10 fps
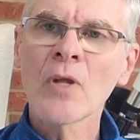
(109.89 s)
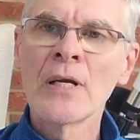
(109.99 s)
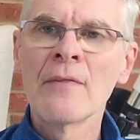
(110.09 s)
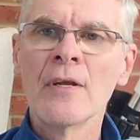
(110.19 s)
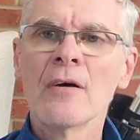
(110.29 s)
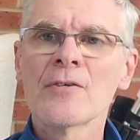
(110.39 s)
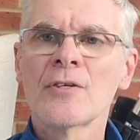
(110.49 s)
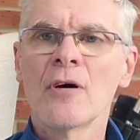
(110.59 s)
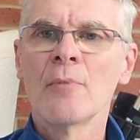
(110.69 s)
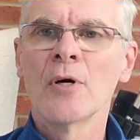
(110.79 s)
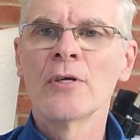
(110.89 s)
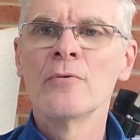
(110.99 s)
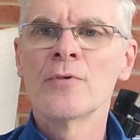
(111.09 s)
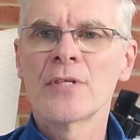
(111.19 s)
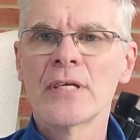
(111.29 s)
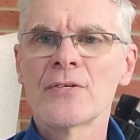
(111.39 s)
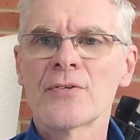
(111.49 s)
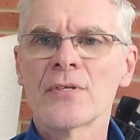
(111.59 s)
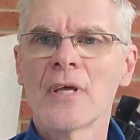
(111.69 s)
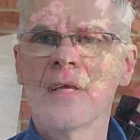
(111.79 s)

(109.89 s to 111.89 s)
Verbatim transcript: Now, the last time I used this